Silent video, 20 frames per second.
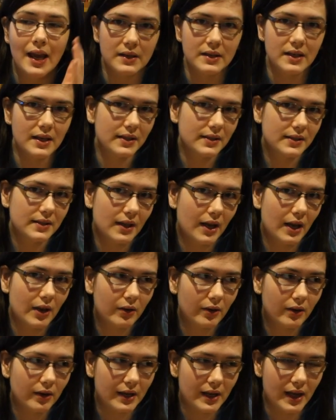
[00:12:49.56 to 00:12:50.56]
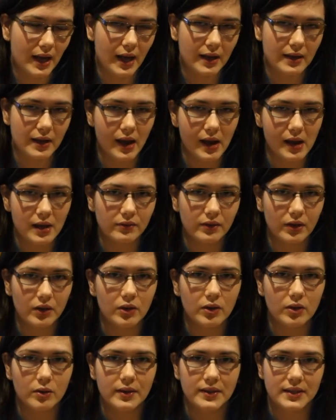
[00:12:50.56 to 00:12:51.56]
Yes, I already had Ava,
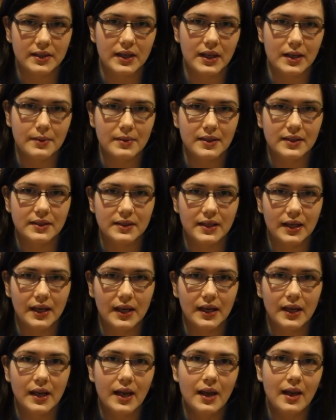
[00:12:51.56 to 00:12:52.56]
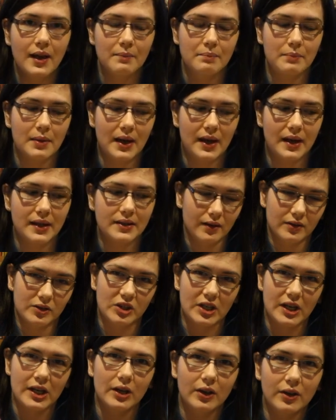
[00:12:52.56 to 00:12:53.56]
who is an MSD, but
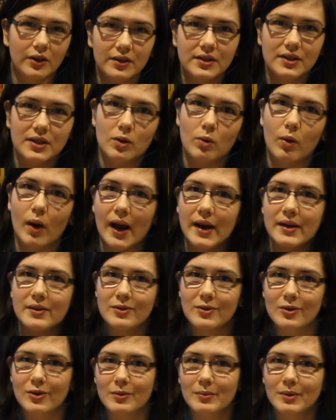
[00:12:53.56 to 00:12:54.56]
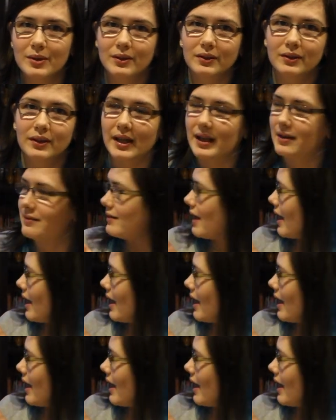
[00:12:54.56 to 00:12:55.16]
she looks quite normal and